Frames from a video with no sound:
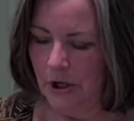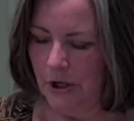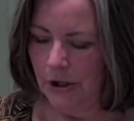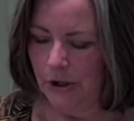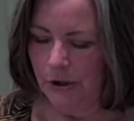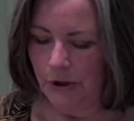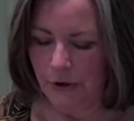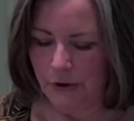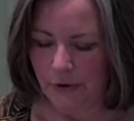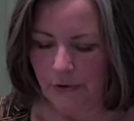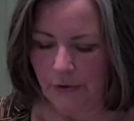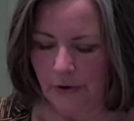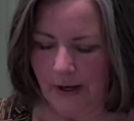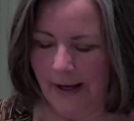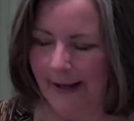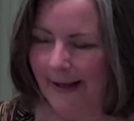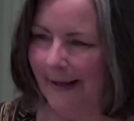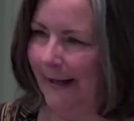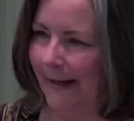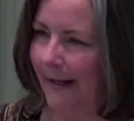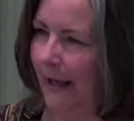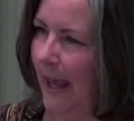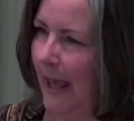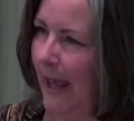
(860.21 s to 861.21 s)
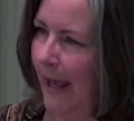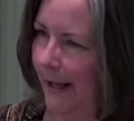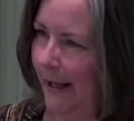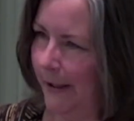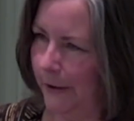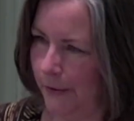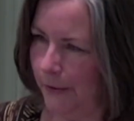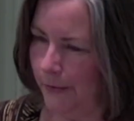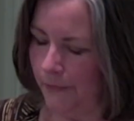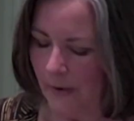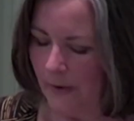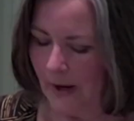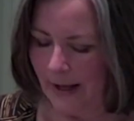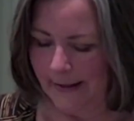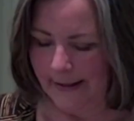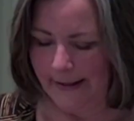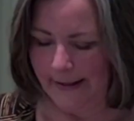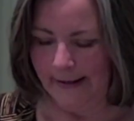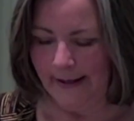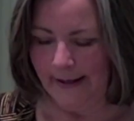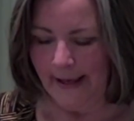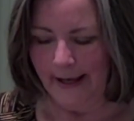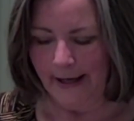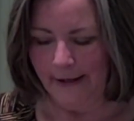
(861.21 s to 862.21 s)
You're crying and you're
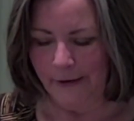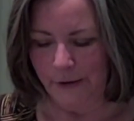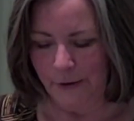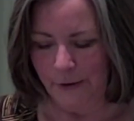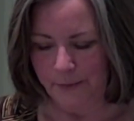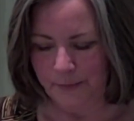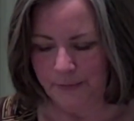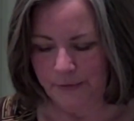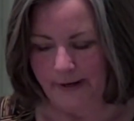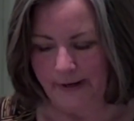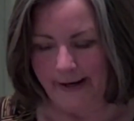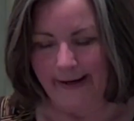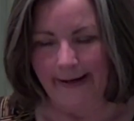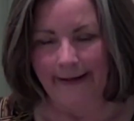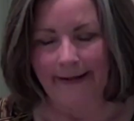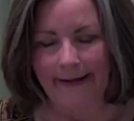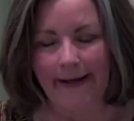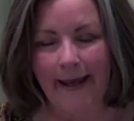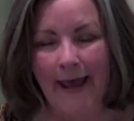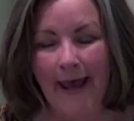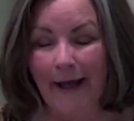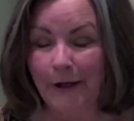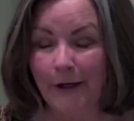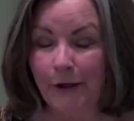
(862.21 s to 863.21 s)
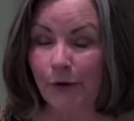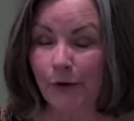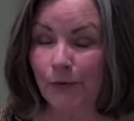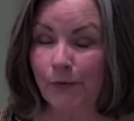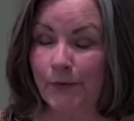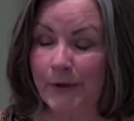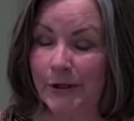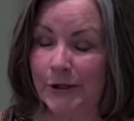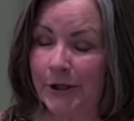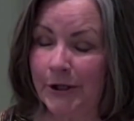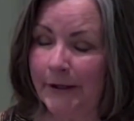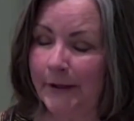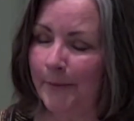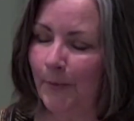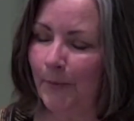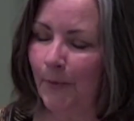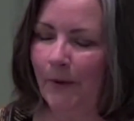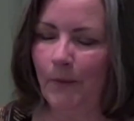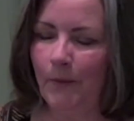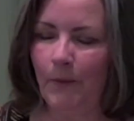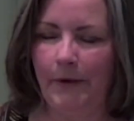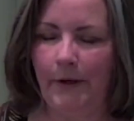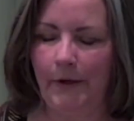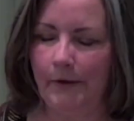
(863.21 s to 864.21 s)
rocking and you're praying and you're reaching the
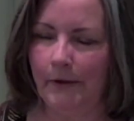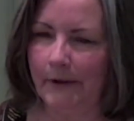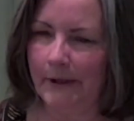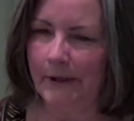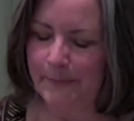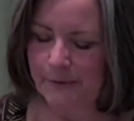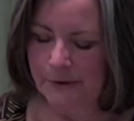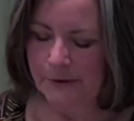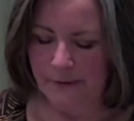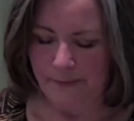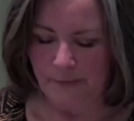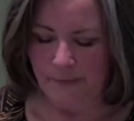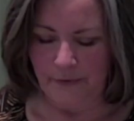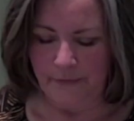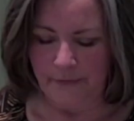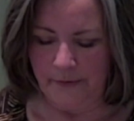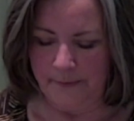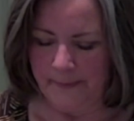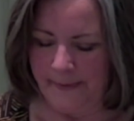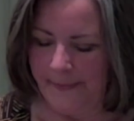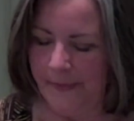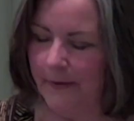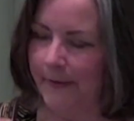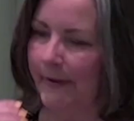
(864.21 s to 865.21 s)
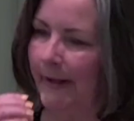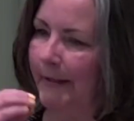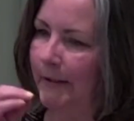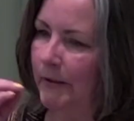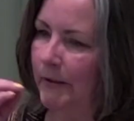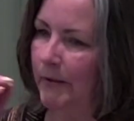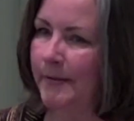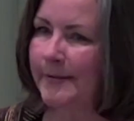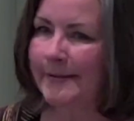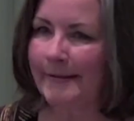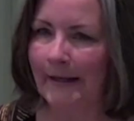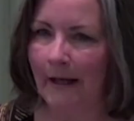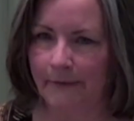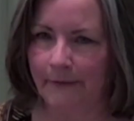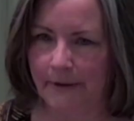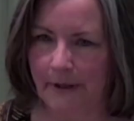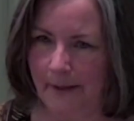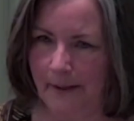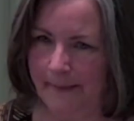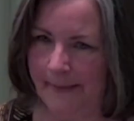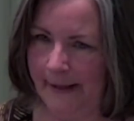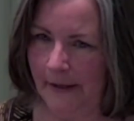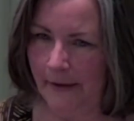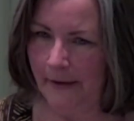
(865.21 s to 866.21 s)
point where your lips are moving, but there ain't no sound
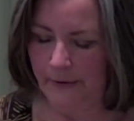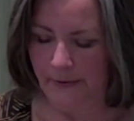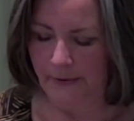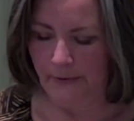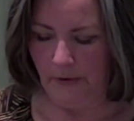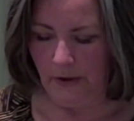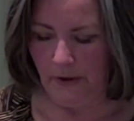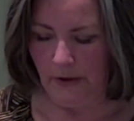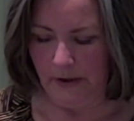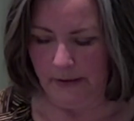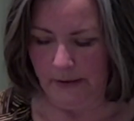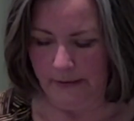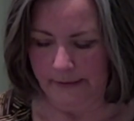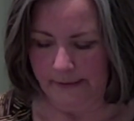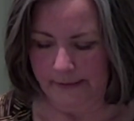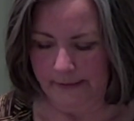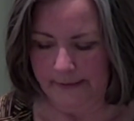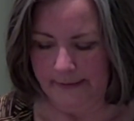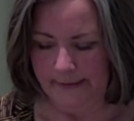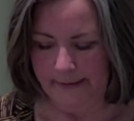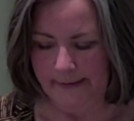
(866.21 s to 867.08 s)
coming out at all.